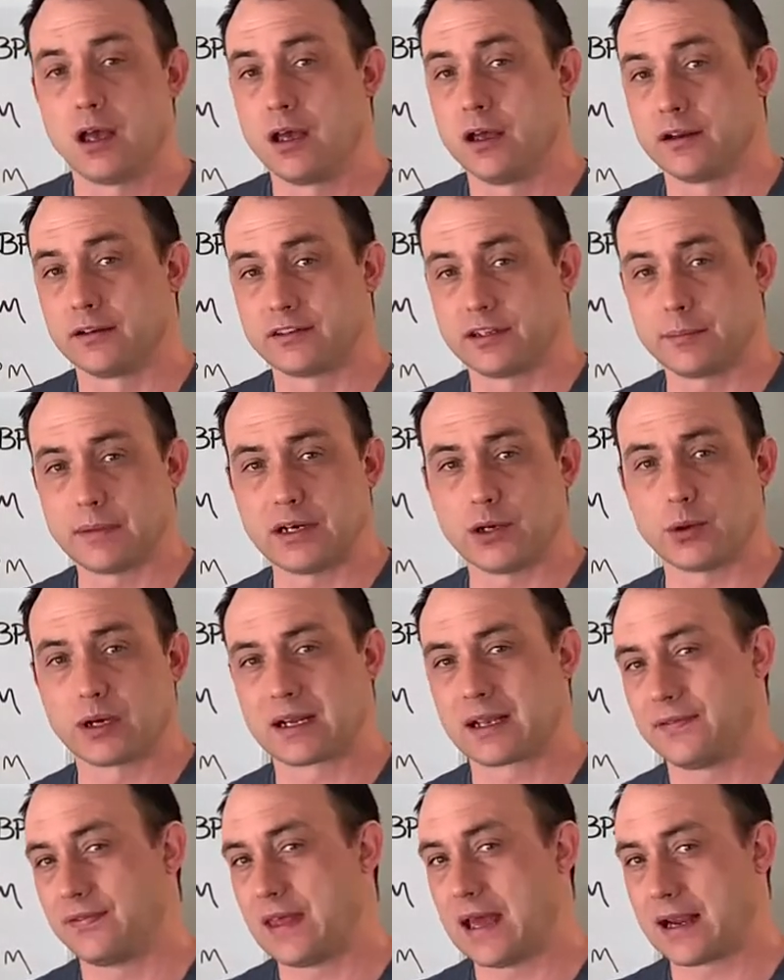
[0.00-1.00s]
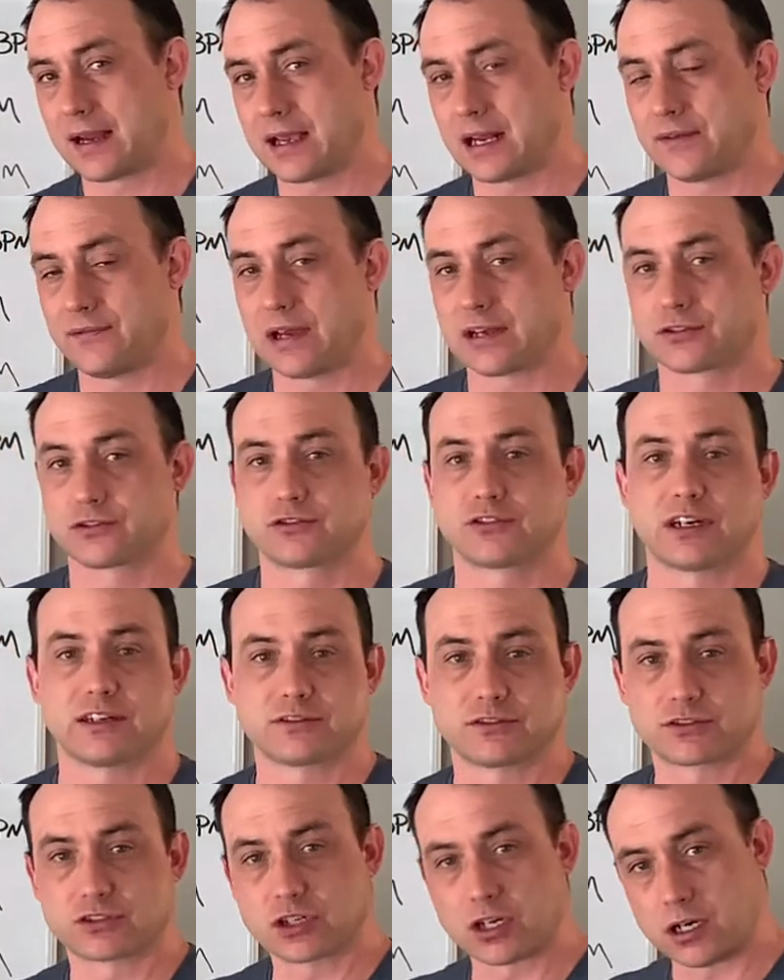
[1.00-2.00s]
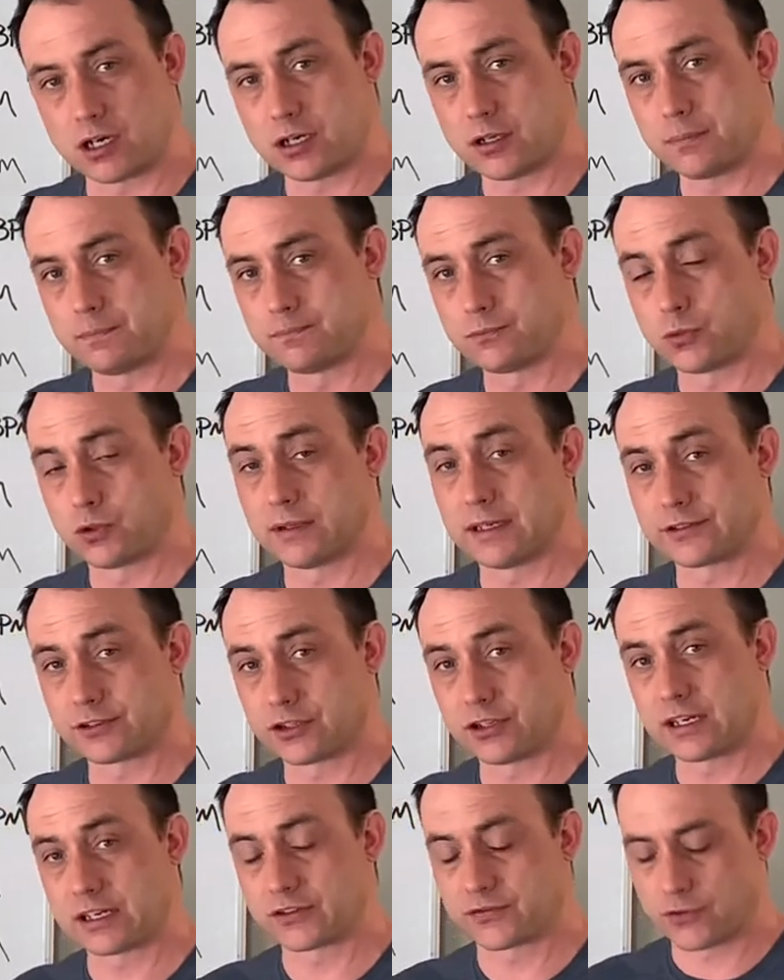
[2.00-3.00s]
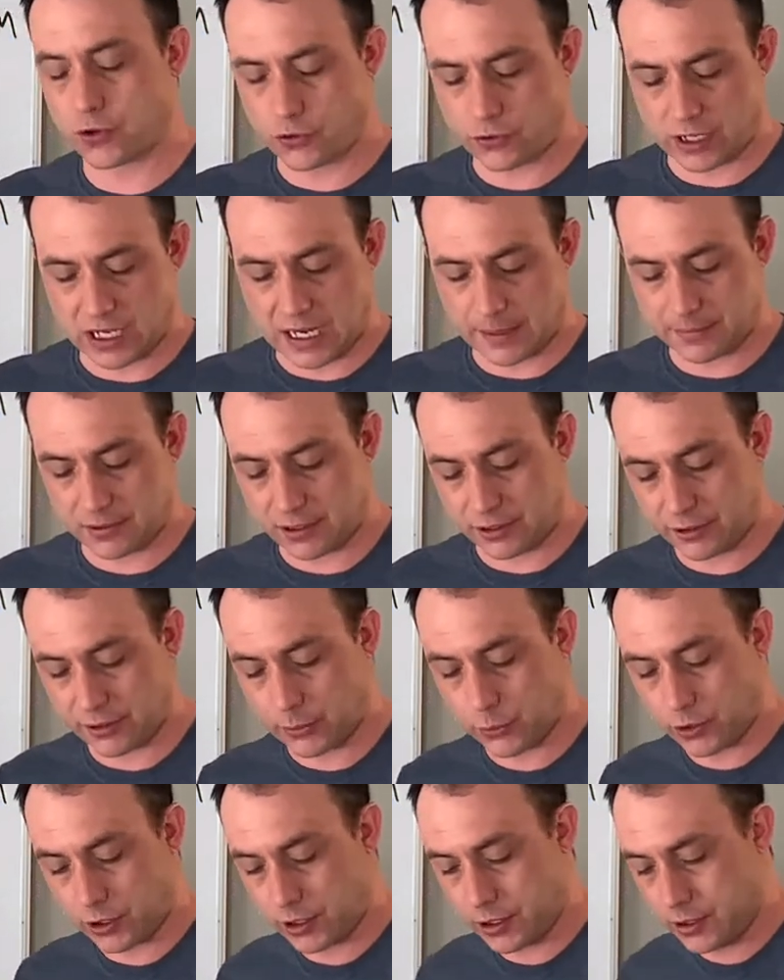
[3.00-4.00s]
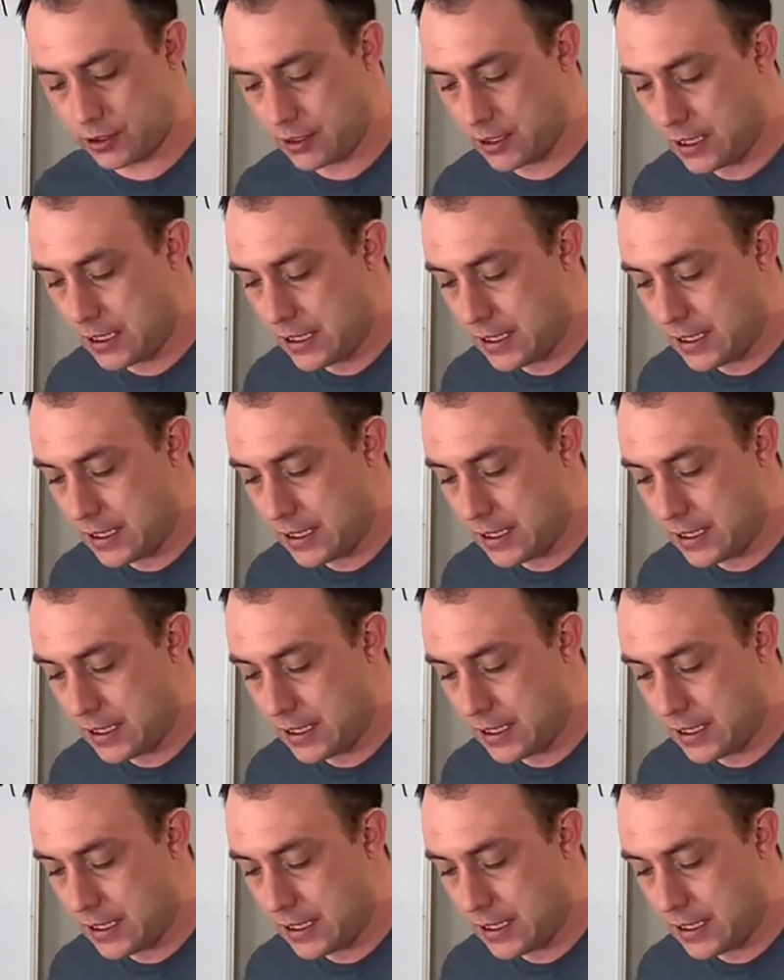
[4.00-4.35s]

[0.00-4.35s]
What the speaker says: Does anybody know what that kind of exercise is called? Well, that's our next vocabulary word.